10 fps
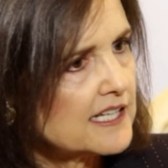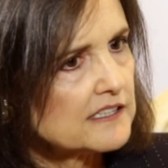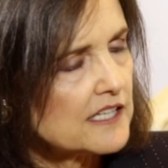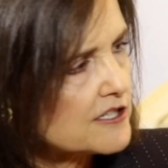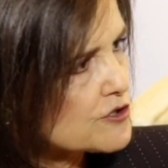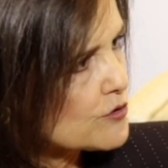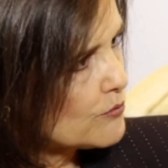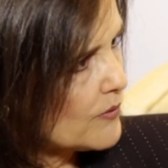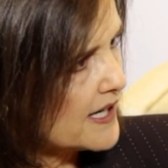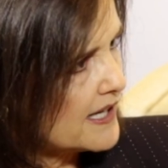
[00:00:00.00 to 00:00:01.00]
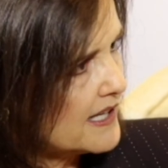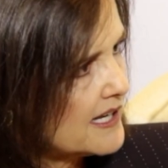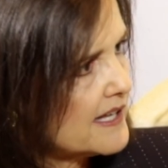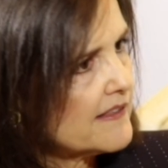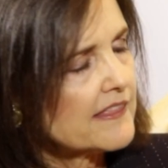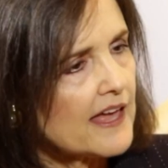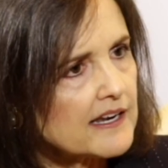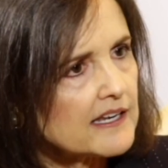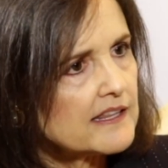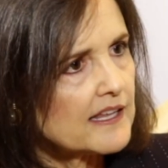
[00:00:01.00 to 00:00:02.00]
in a logical way
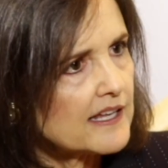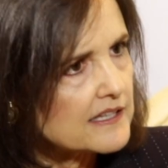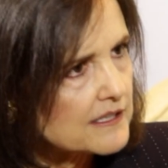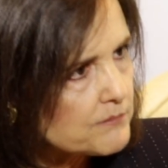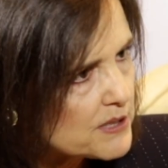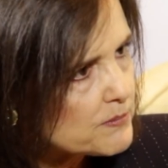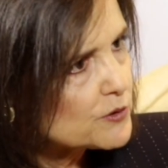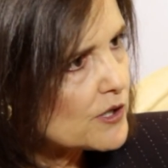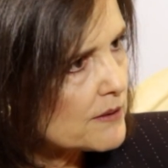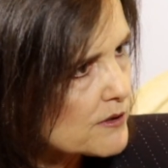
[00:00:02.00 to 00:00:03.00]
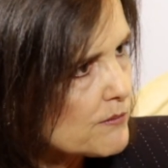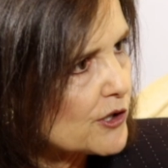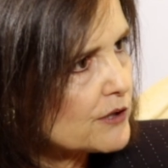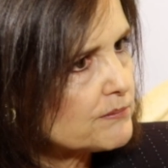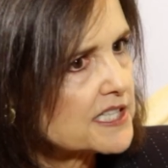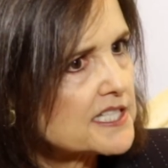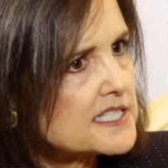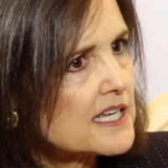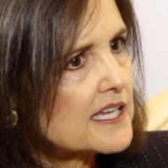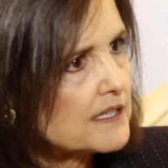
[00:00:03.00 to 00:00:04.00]
that the people who come to the
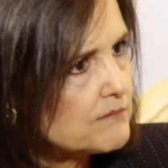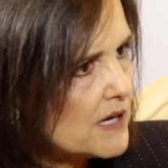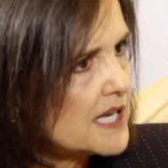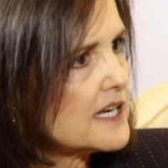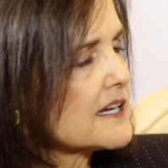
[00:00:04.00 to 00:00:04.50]
marketplace can make